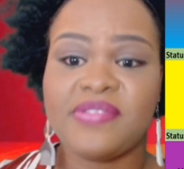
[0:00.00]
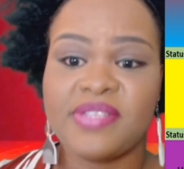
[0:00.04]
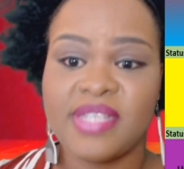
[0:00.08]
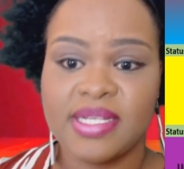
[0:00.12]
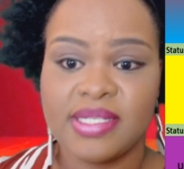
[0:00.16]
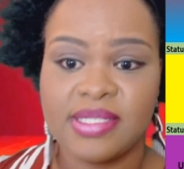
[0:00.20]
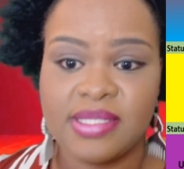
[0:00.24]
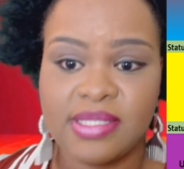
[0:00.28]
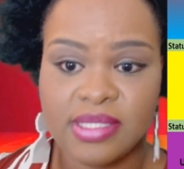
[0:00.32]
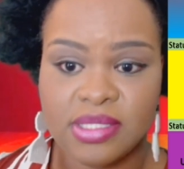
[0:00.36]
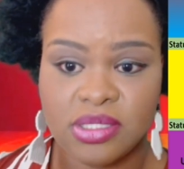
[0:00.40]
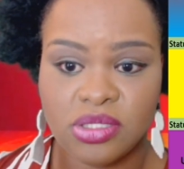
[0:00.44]

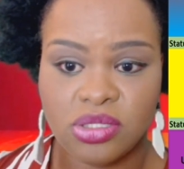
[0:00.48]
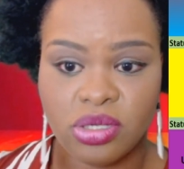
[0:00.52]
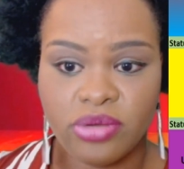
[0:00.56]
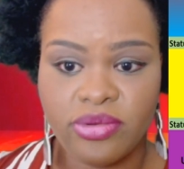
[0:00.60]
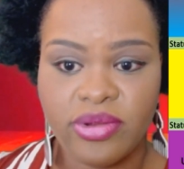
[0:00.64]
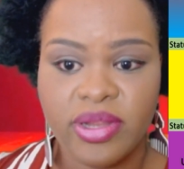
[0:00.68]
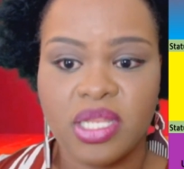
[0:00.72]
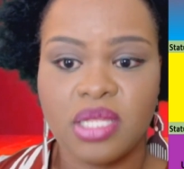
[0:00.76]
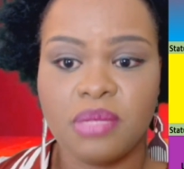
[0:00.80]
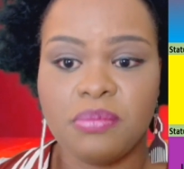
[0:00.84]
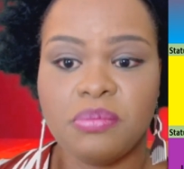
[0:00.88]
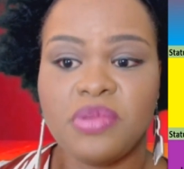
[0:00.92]
seats
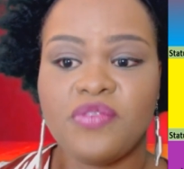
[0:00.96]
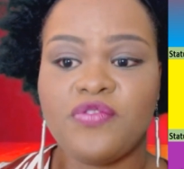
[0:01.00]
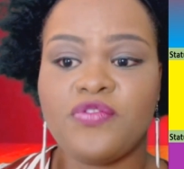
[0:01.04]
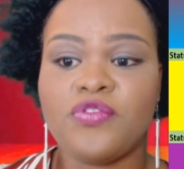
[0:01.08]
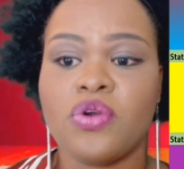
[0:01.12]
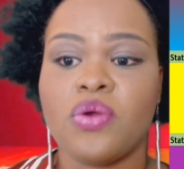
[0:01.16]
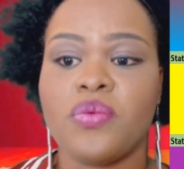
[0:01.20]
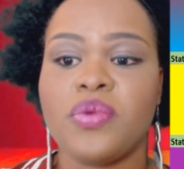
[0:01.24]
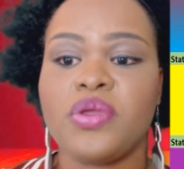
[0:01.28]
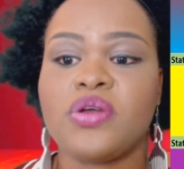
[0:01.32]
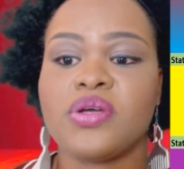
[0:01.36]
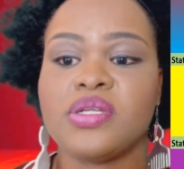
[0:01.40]
already
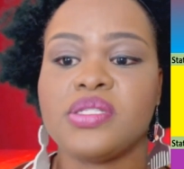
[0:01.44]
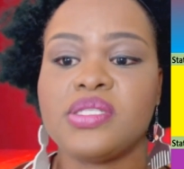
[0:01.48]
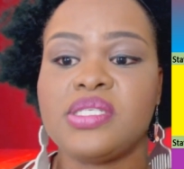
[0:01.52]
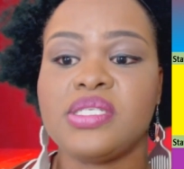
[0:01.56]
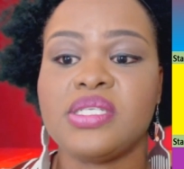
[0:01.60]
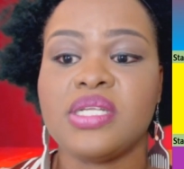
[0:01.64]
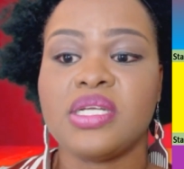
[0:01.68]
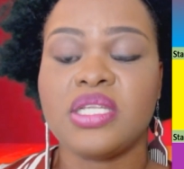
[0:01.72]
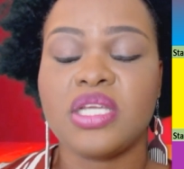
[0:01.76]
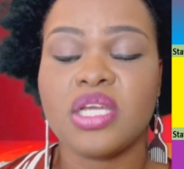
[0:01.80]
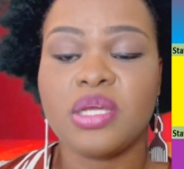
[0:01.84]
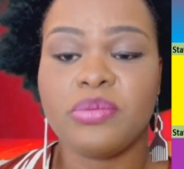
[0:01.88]
before we
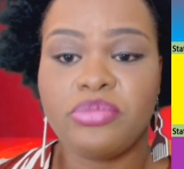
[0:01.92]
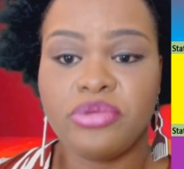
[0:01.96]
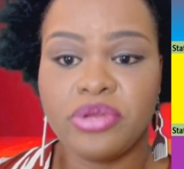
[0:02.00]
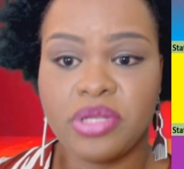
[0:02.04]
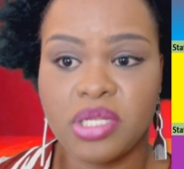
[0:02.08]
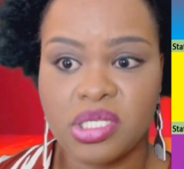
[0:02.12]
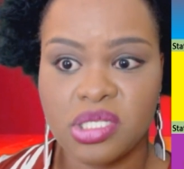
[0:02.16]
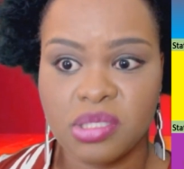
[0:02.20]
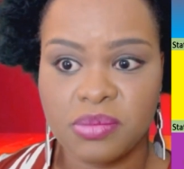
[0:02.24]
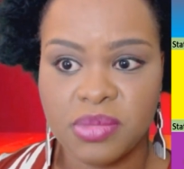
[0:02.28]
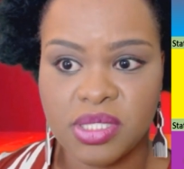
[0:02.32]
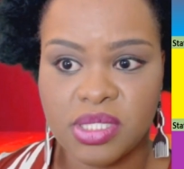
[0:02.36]
consider the
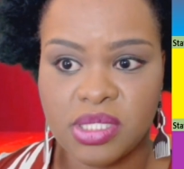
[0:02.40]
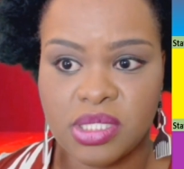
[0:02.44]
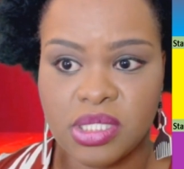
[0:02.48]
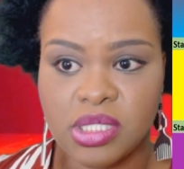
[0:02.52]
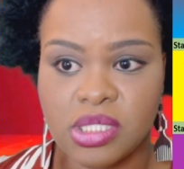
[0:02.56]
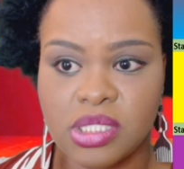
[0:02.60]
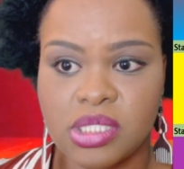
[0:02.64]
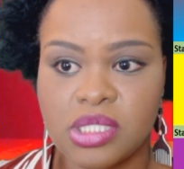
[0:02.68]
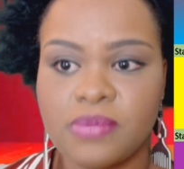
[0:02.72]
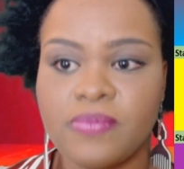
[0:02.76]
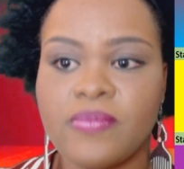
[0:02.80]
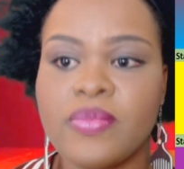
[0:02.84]
unpredictable
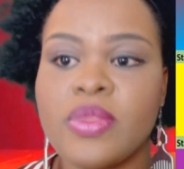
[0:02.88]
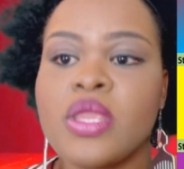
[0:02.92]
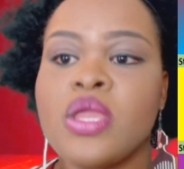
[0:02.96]
seats.